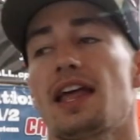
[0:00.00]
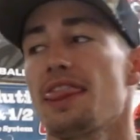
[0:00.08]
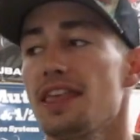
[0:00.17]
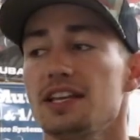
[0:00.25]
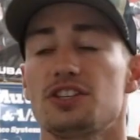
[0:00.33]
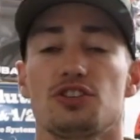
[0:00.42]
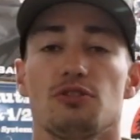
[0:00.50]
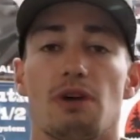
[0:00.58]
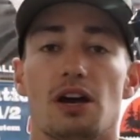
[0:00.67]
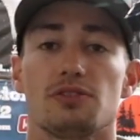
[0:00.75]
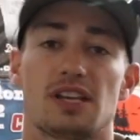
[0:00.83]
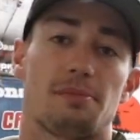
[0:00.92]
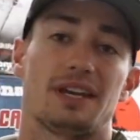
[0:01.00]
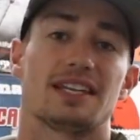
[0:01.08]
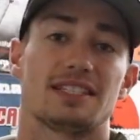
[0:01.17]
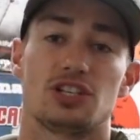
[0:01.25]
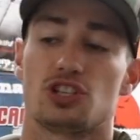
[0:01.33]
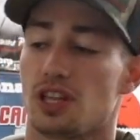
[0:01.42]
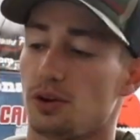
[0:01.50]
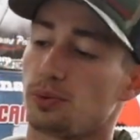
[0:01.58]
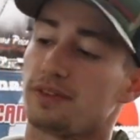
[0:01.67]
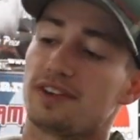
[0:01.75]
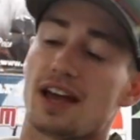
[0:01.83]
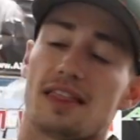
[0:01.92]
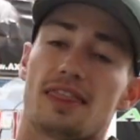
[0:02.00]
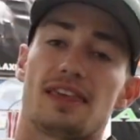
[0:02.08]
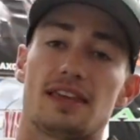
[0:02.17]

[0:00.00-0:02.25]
these two bows up against each other. We've got